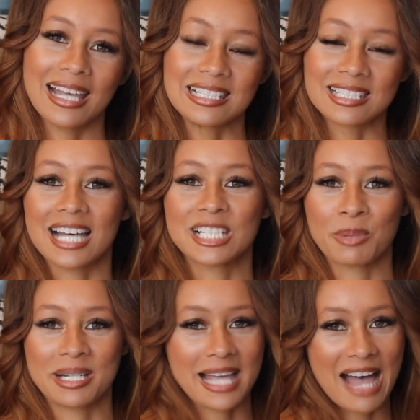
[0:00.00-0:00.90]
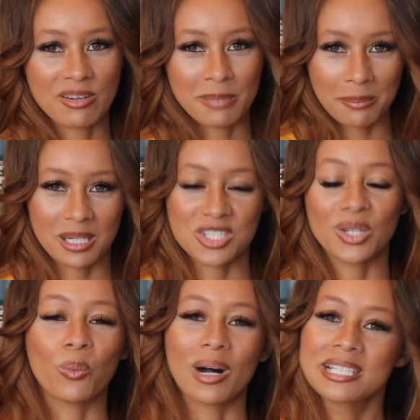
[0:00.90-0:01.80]
is desperate to have a baby.
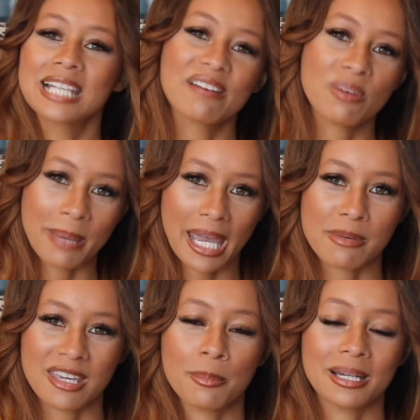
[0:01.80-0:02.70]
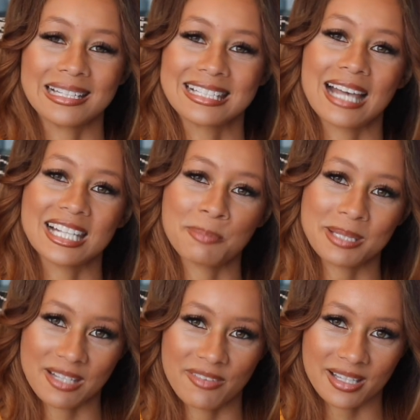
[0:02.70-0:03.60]
She wants to have a baby, but it says
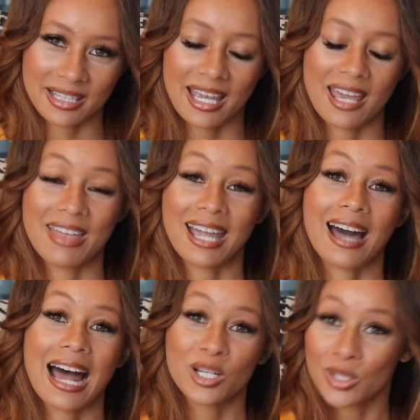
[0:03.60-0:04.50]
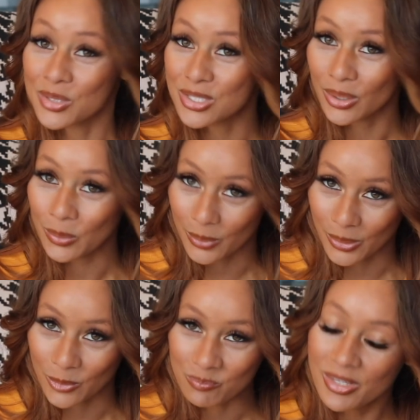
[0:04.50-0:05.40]
specifically that God closed her
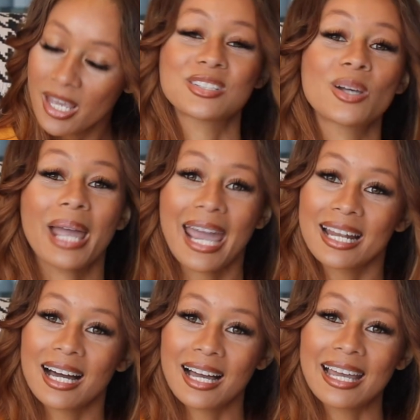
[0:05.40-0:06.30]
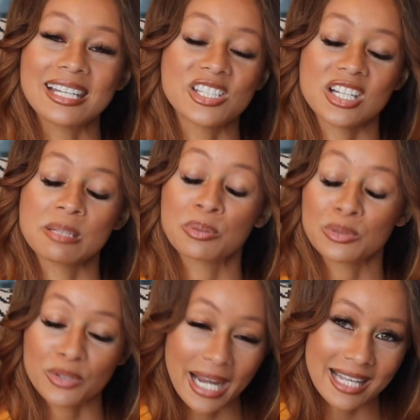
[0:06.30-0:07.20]
womb. So Hannah is just
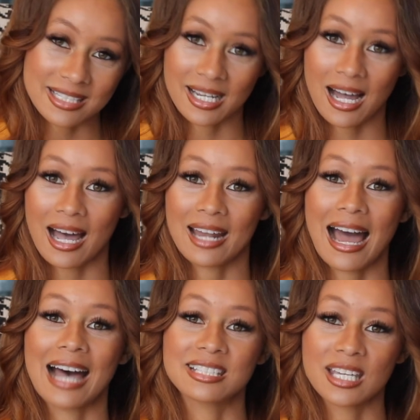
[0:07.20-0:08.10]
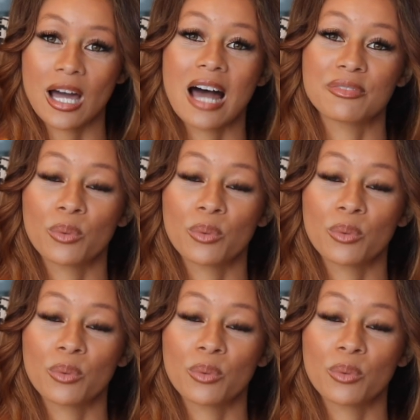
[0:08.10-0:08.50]
praying to God, asking God